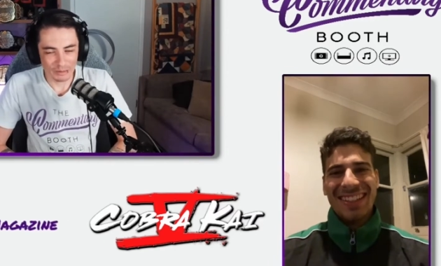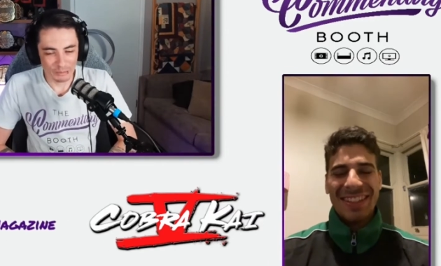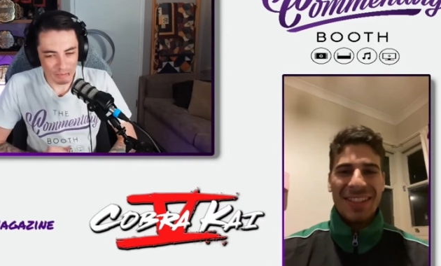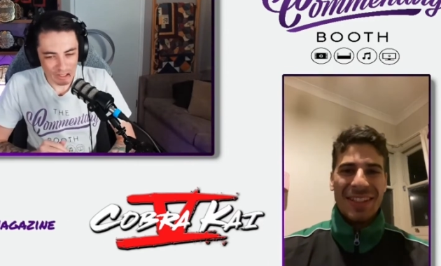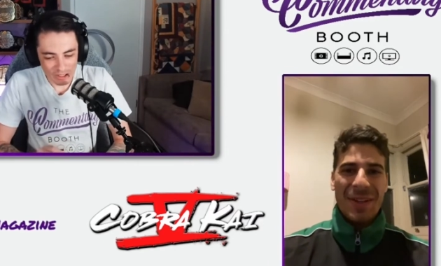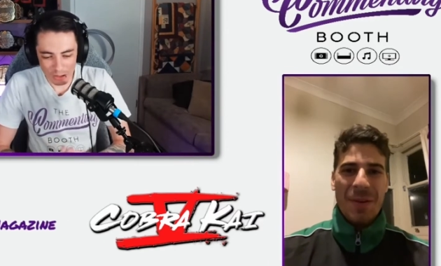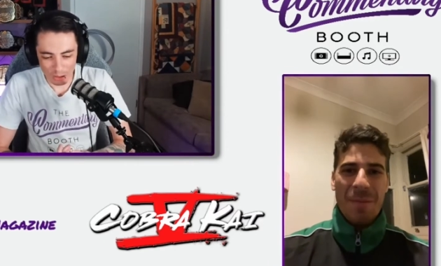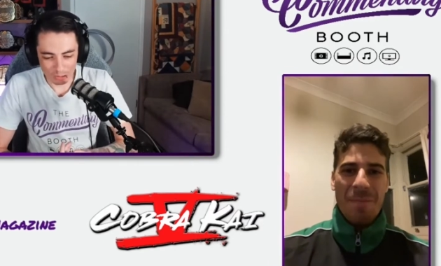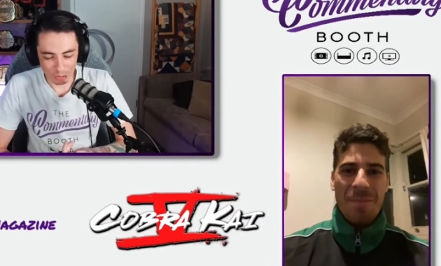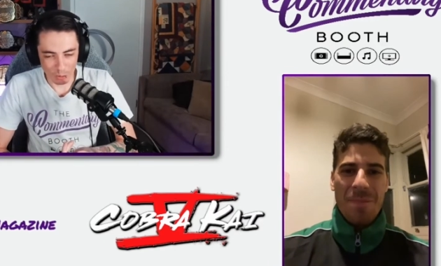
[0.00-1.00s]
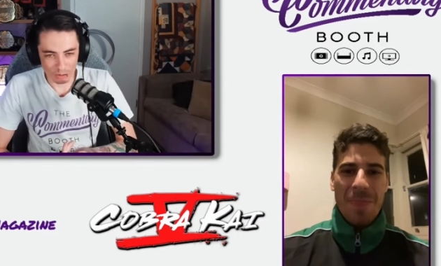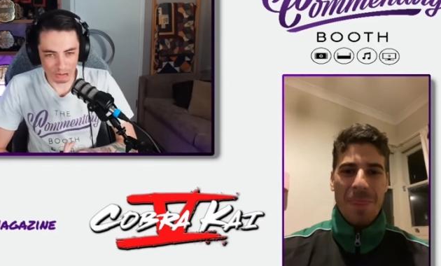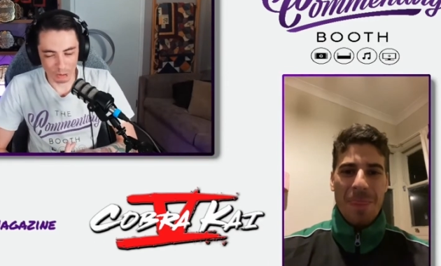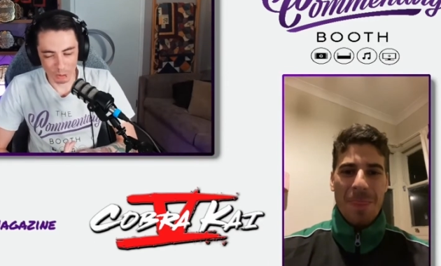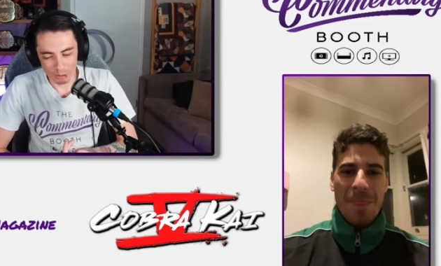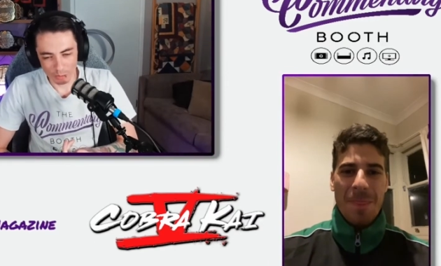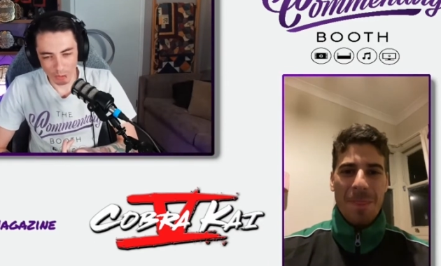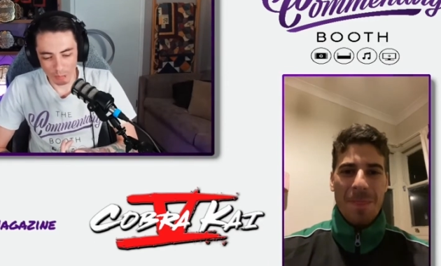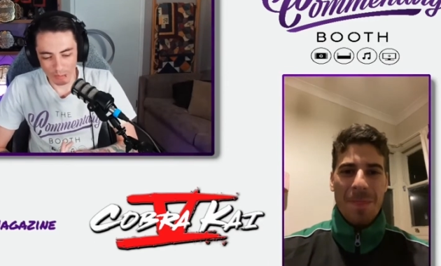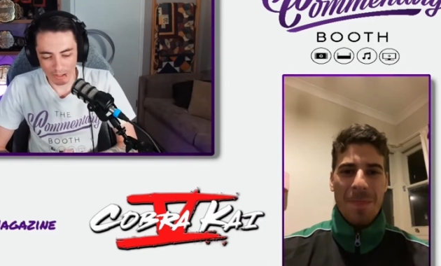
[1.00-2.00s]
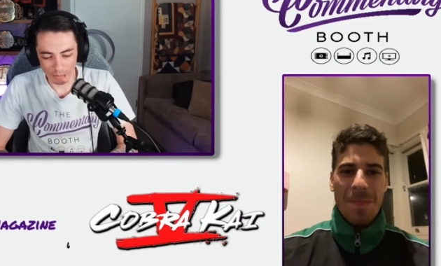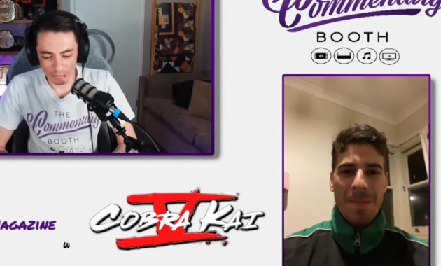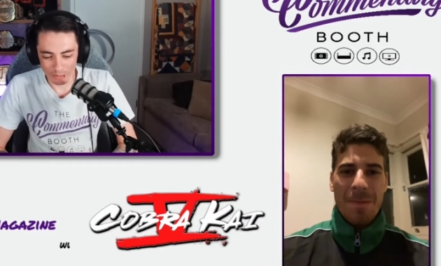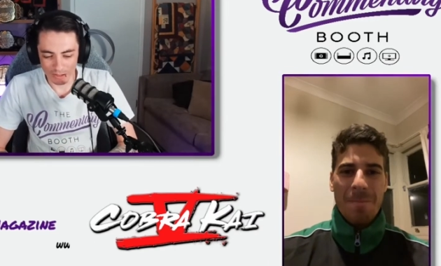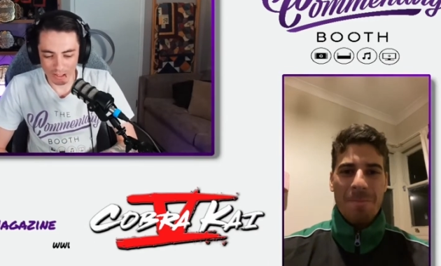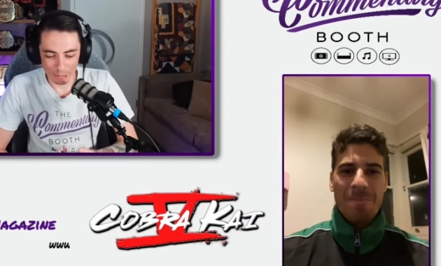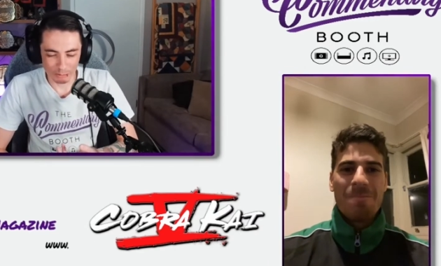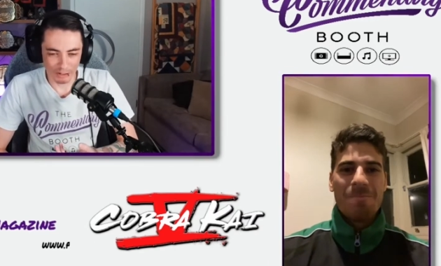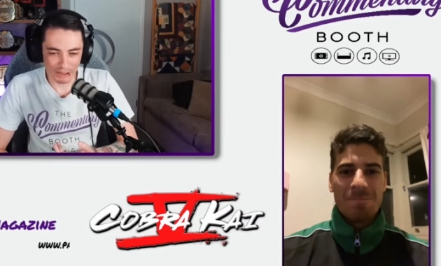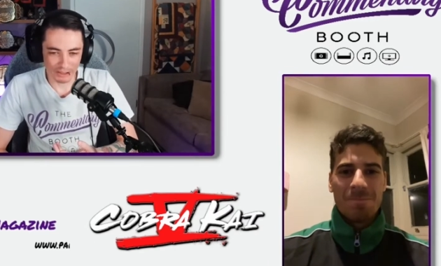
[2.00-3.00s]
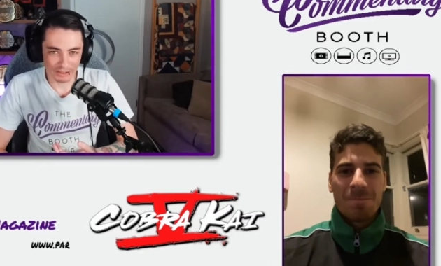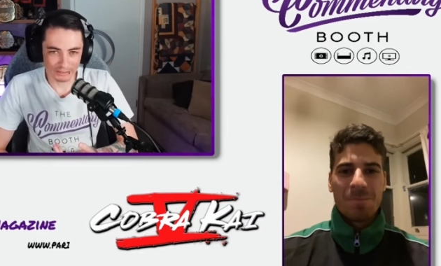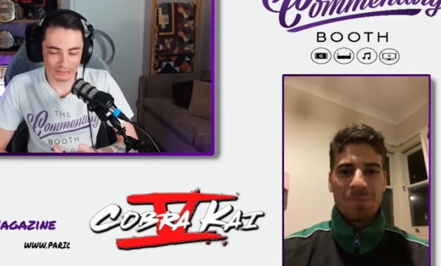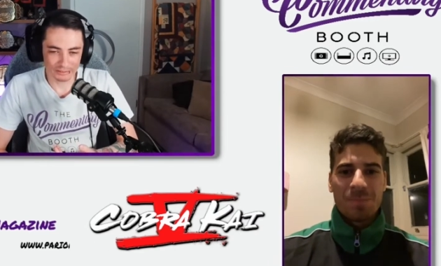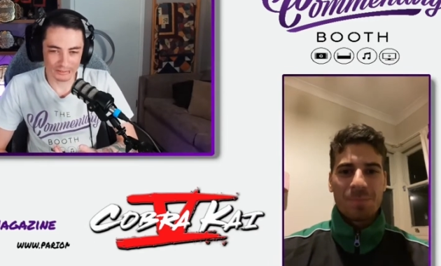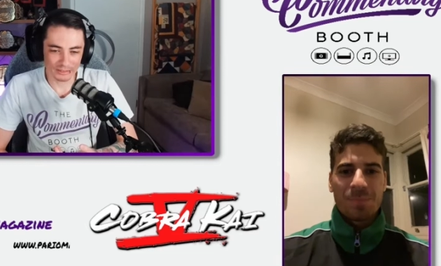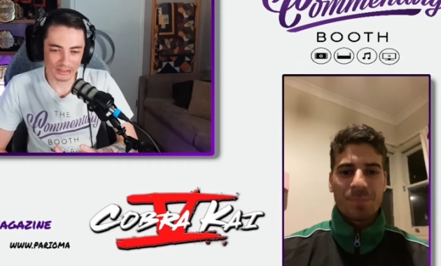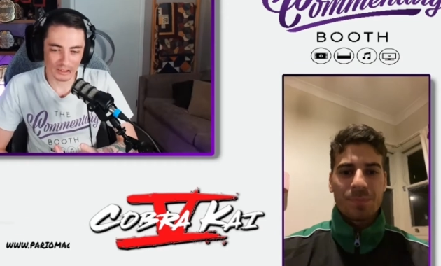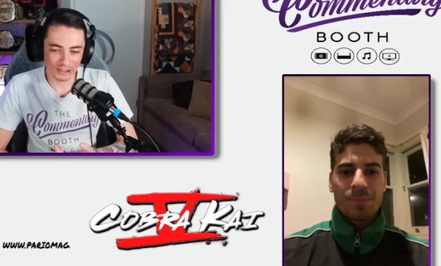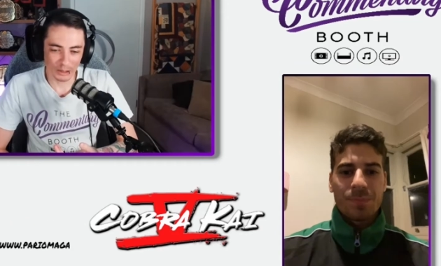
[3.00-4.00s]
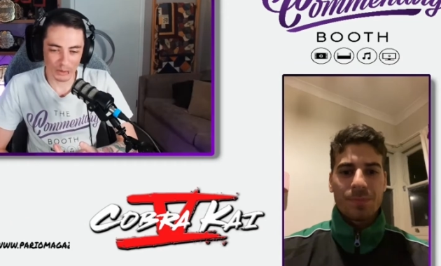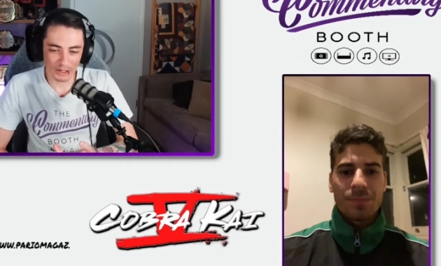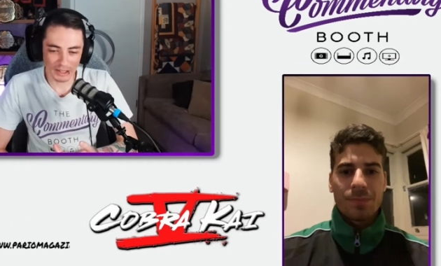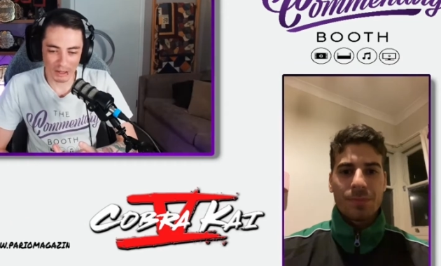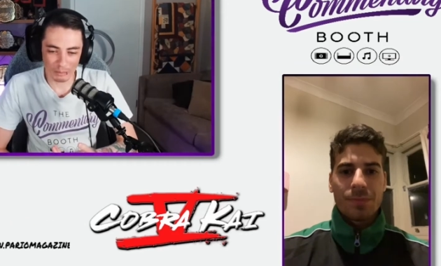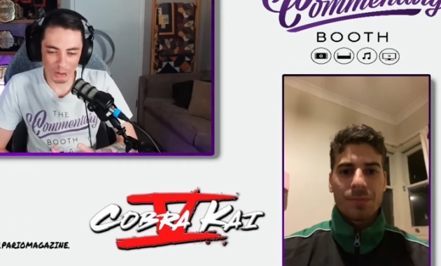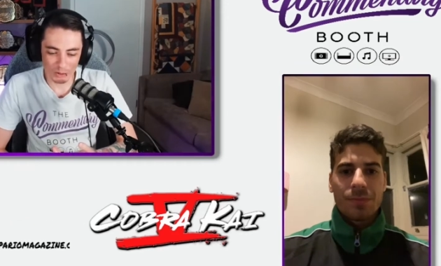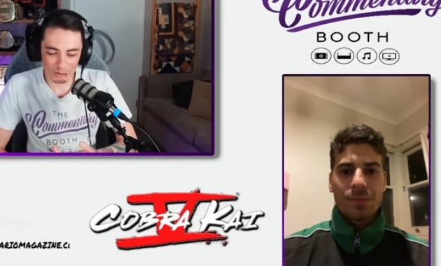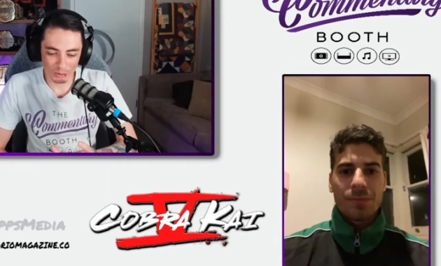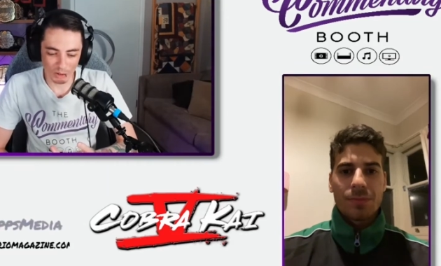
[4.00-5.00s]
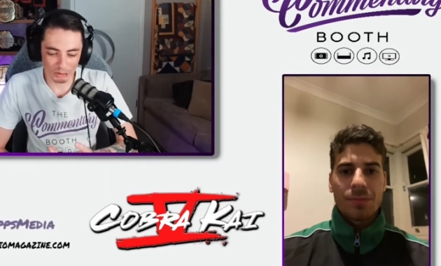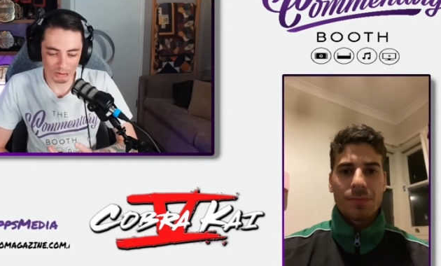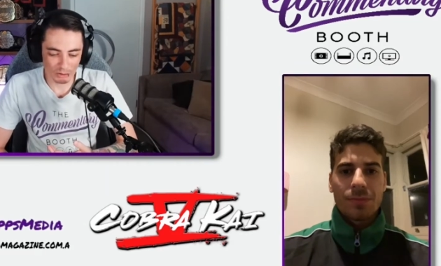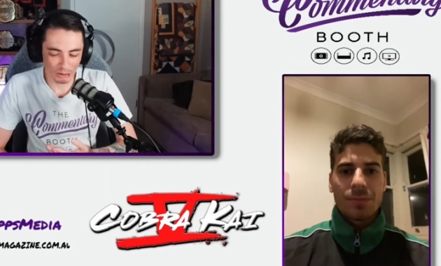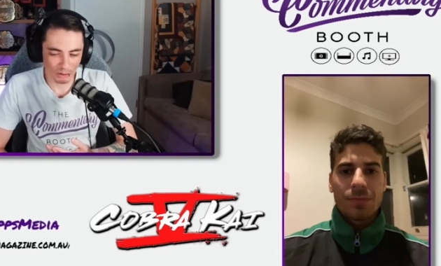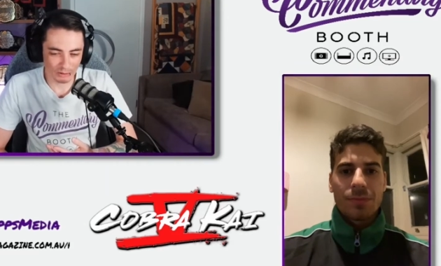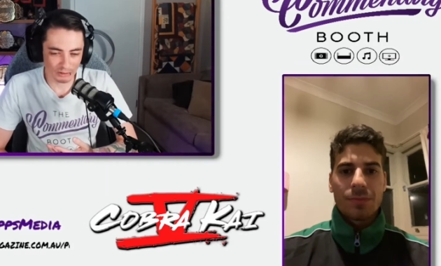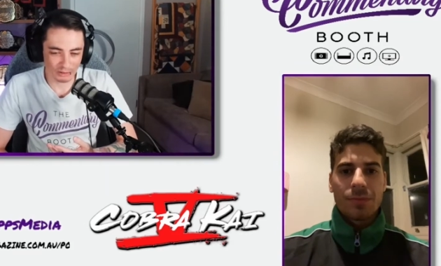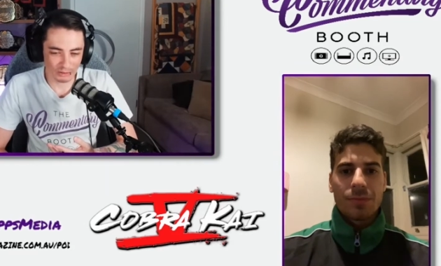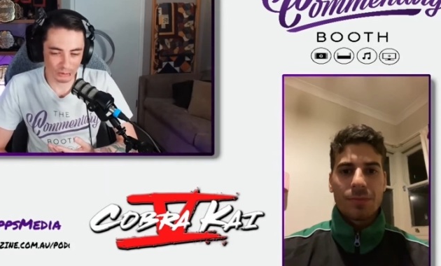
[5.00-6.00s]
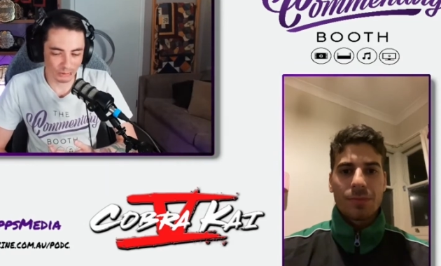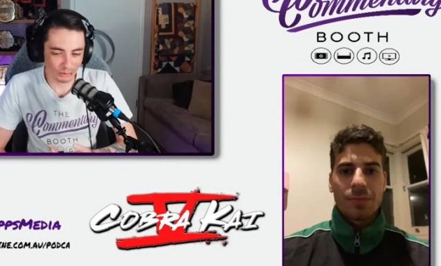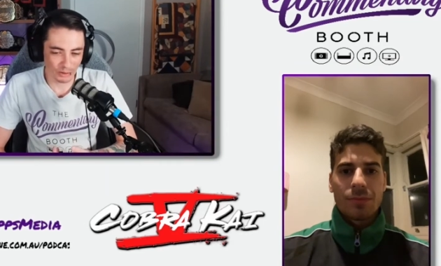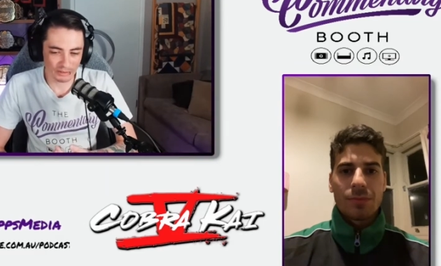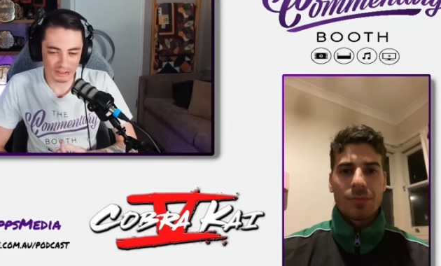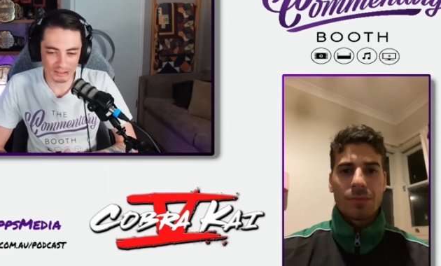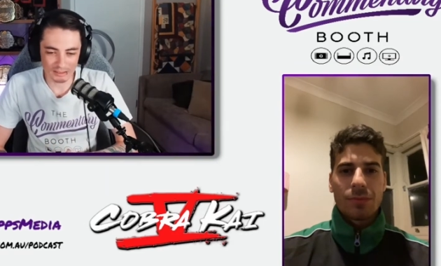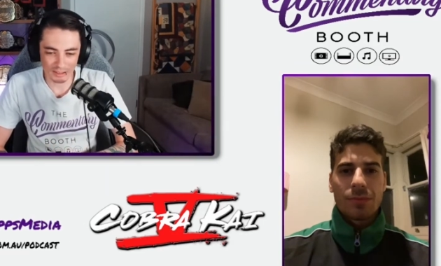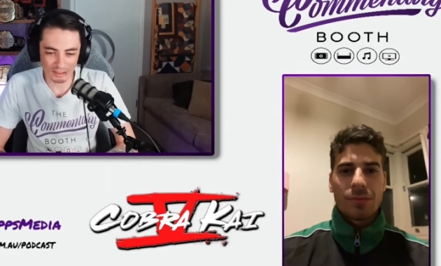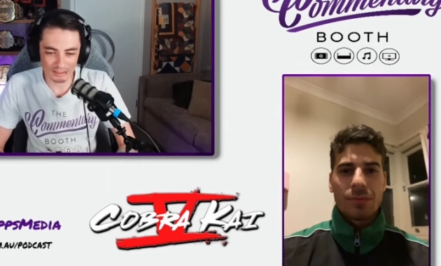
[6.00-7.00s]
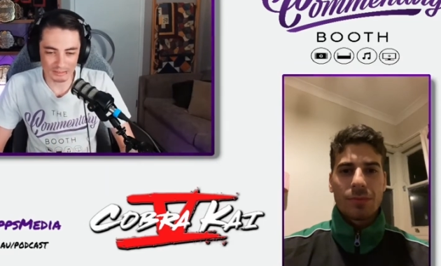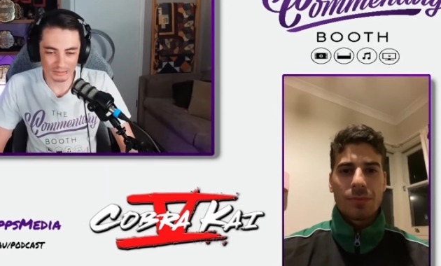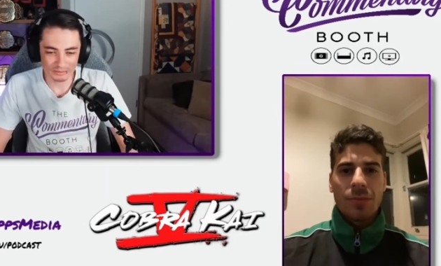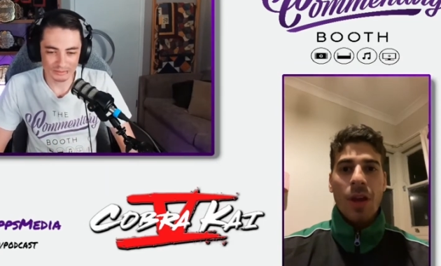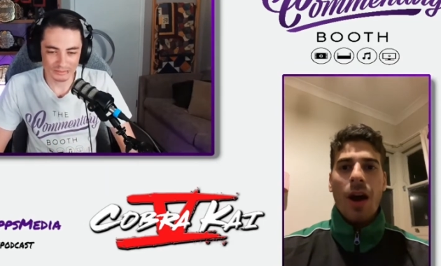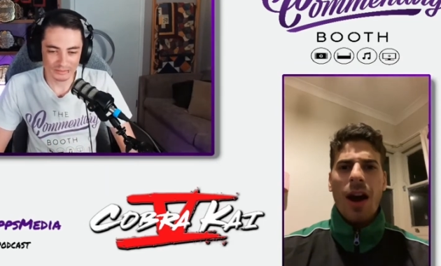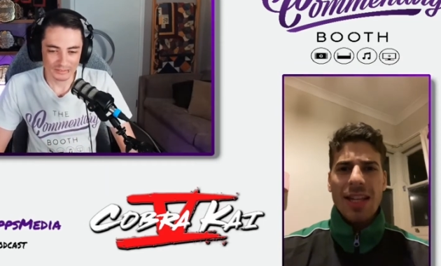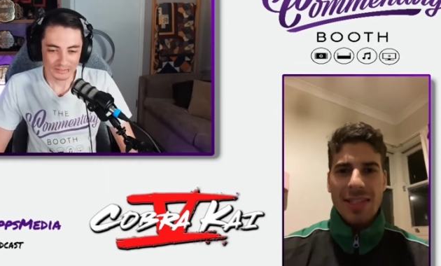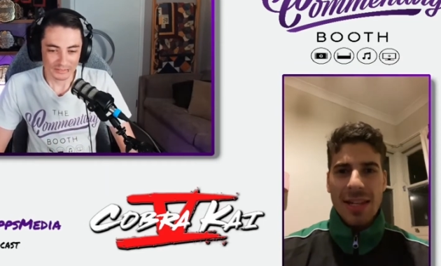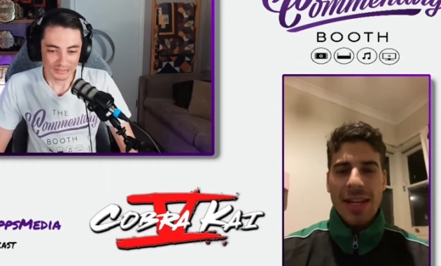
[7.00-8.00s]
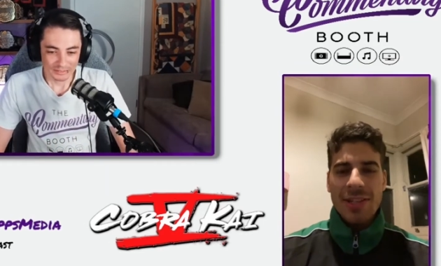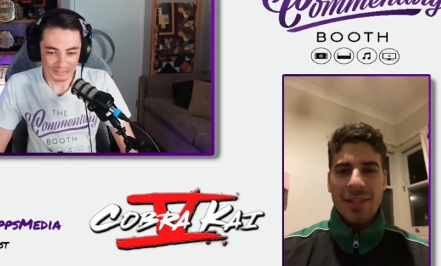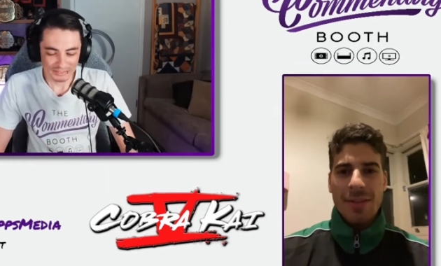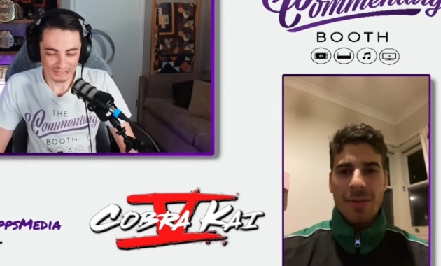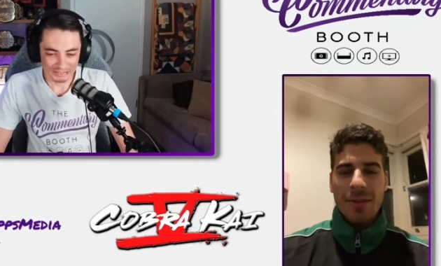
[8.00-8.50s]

Speaker 1: and we mentioned Josh Law- Lawson popping up. There was a couple of other celebrity cameos as well. Did you notice the two UFC stars?
Speaker 2: I did. Is it